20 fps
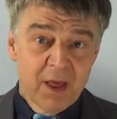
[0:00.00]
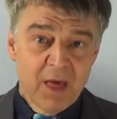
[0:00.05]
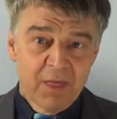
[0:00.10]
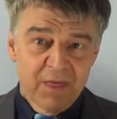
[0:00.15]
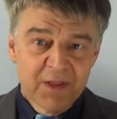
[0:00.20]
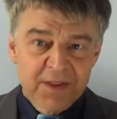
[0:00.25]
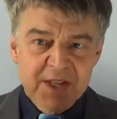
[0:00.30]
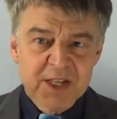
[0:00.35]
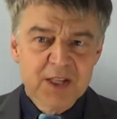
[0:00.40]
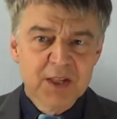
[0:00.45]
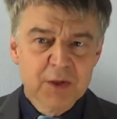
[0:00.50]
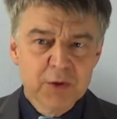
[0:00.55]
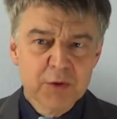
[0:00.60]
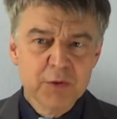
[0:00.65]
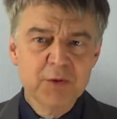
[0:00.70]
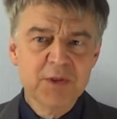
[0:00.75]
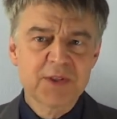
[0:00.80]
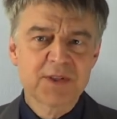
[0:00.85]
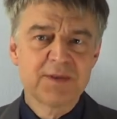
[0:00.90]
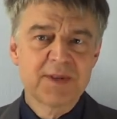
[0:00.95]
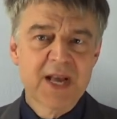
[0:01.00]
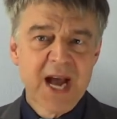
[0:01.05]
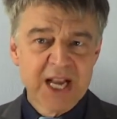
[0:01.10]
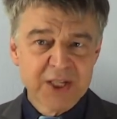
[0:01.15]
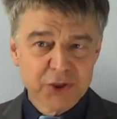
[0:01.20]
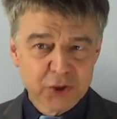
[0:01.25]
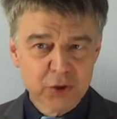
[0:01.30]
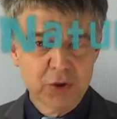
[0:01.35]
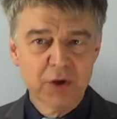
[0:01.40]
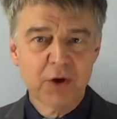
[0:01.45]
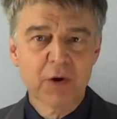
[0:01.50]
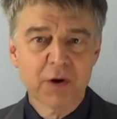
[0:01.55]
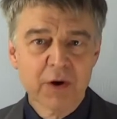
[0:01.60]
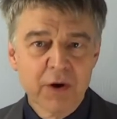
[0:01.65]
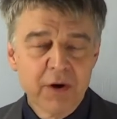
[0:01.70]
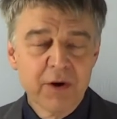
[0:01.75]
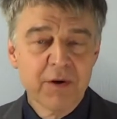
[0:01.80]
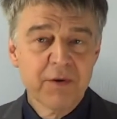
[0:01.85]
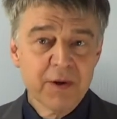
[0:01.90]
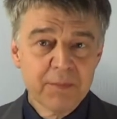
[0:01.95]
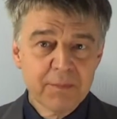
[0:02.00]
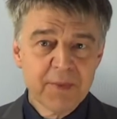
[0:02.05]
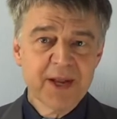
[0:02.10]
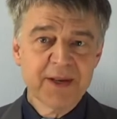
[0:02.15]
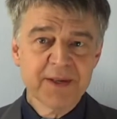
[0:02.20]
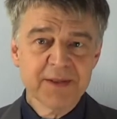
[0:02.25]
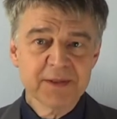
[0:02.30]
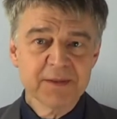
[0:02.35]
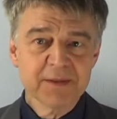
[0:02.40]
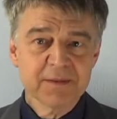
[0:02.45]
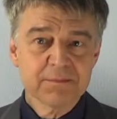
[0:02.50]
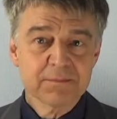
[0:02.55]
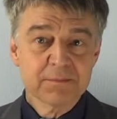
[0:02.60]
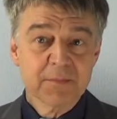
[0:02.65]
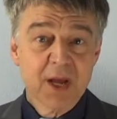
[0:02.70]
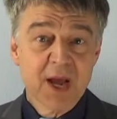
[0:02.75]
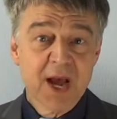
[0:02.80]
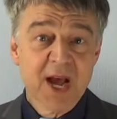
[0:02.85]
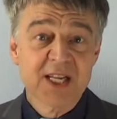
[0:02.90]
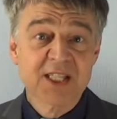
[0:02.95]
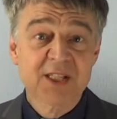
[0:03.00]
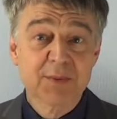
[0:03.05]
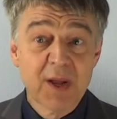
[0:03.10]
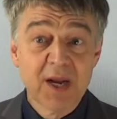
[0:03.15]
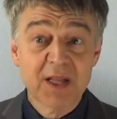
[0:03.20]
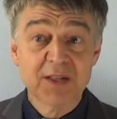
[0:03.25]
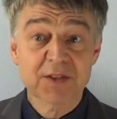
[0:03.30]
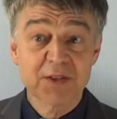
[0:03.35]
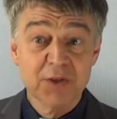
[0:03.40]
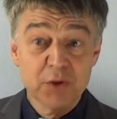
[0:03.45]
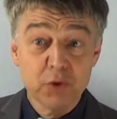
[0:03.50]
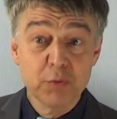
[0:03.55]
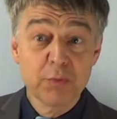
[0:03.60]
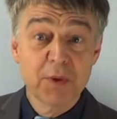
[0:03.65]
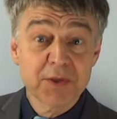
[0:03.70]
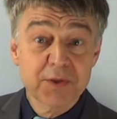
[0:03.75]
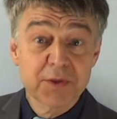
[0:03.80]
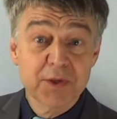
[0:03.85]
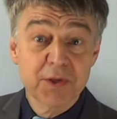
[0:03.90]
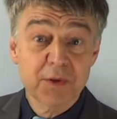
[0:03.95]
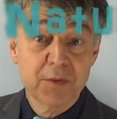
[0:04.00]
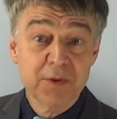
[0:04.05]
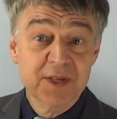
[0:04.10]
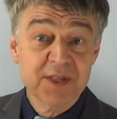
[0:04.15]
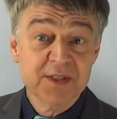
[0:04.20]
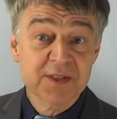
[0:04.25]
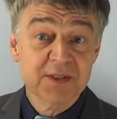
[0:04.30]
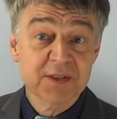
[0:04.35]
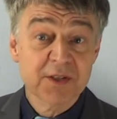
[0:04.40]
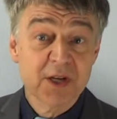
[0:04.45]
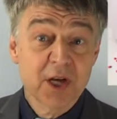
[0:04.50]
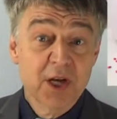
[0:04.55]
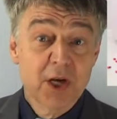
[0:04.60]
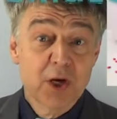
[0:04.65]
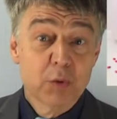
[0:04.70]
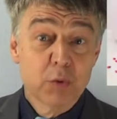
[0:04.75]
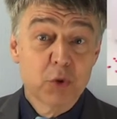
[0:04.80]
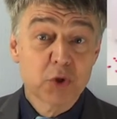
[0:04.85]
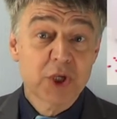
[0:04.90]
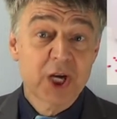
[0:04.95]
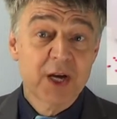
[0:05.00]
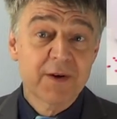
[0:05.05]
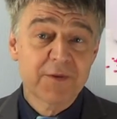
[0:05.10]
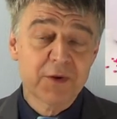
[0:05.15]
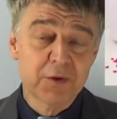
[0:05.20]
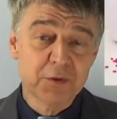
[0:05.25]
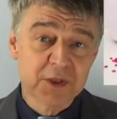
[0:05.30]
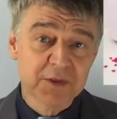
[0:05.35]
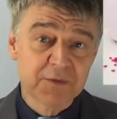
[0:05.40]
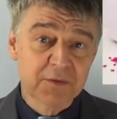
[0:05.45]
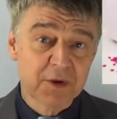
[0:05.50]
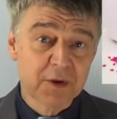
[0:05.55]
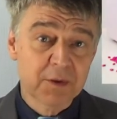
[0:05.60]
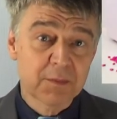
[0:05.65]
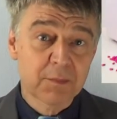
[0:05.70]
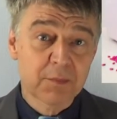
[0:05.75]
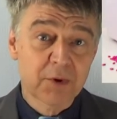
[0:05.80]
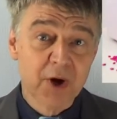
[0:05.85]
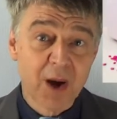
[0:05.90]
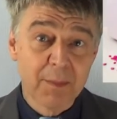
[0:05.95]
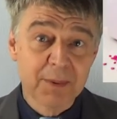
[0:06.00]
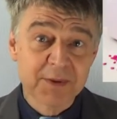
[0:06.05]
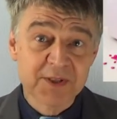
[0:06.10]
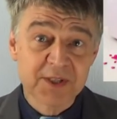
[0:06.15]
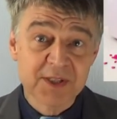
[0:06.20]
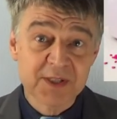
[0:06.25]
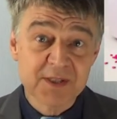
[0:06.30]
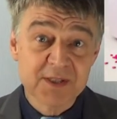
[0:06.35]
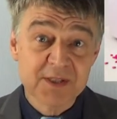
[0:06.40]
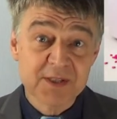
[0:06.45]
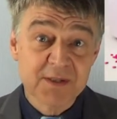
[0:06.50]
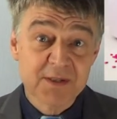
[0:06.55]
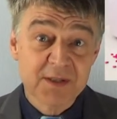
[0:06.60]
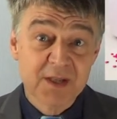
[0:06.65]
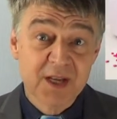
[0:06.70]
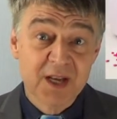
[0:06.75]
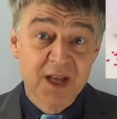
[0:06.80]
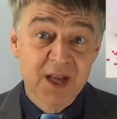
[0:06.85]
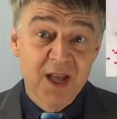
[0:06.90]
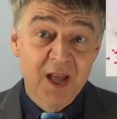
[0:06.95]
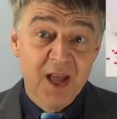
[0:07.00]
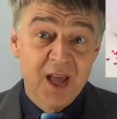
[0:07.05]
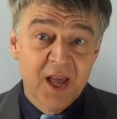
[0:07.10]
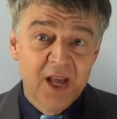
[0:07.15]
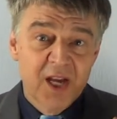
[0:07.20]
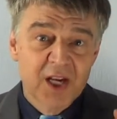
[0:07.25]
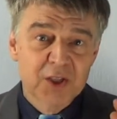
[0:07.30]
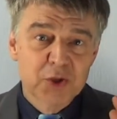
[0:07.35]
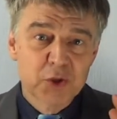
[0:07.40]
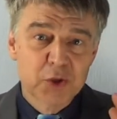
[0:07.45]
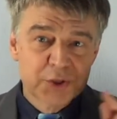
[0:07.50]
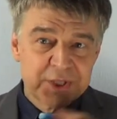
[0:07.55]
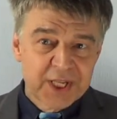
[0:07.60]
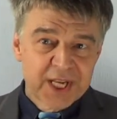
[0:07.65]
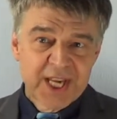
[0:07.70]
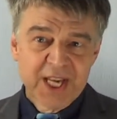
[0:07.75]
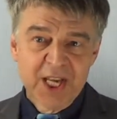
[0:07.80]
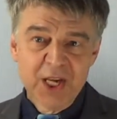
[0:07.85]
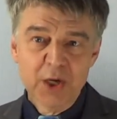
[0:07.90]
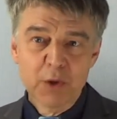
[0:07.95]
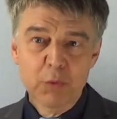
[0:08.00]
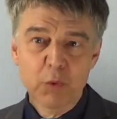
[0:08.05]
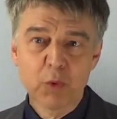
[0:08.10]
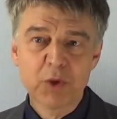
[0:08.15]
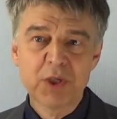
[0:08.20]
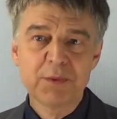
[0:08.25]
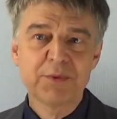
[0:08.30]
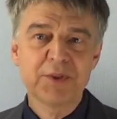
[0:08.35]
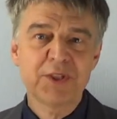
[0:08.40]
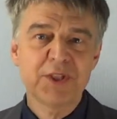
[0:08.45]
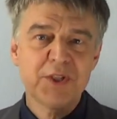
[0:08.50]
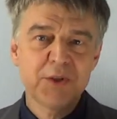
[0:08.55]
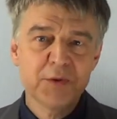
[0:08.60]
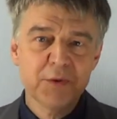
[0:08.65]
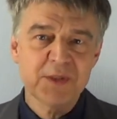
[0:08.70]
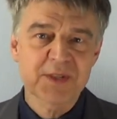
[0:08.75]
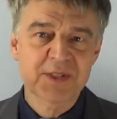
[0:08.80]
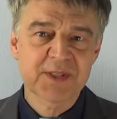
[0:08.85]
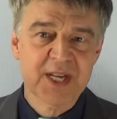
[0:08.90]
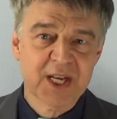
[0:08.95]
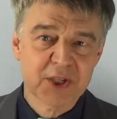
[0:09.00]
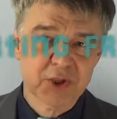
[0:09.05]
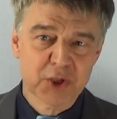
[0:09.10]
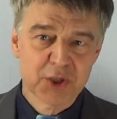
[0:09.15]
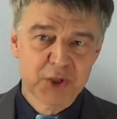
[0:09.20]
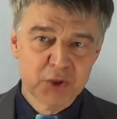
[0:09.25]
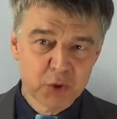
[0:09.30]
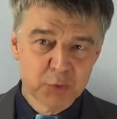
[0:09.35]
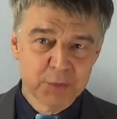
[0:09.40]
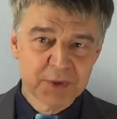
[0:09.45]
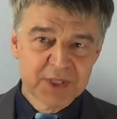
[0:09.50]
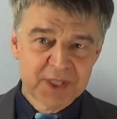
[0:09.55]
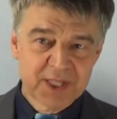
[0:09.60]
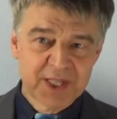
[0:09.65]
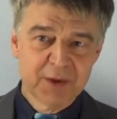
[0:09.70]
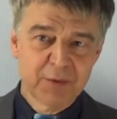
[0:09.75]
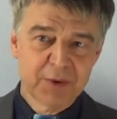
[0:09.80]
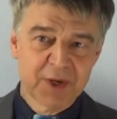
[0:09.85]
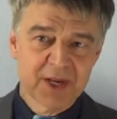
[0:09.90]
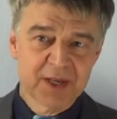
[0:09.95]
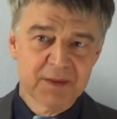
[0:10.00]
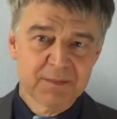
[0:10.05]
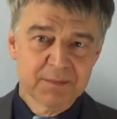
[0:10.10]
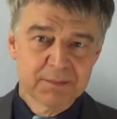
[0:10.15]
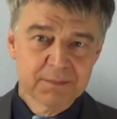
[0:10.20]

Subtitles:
This includes natural occurring matter, as well as new materials which have useful properties. Today, we want to produce such a new material,